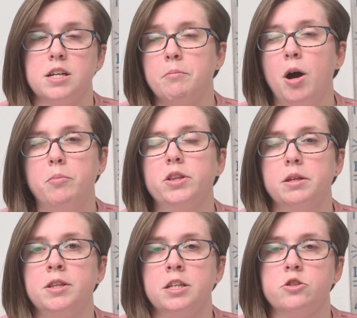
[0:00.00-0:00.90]
I'll put
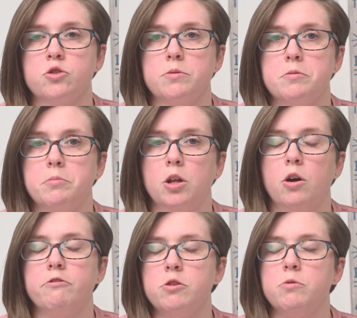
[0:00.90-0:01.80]
them in the description below
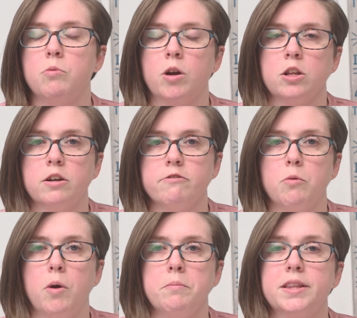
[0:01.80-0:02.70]
if you want to look for
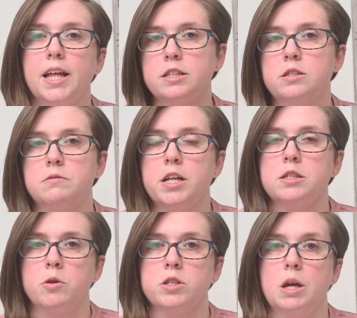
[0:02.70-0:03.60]
one, but
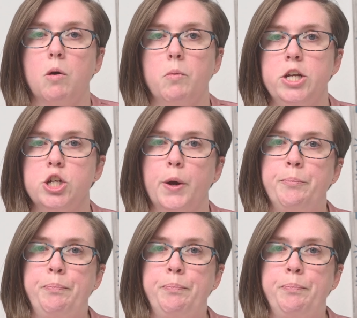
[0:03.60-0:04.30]
that's mostly what we do.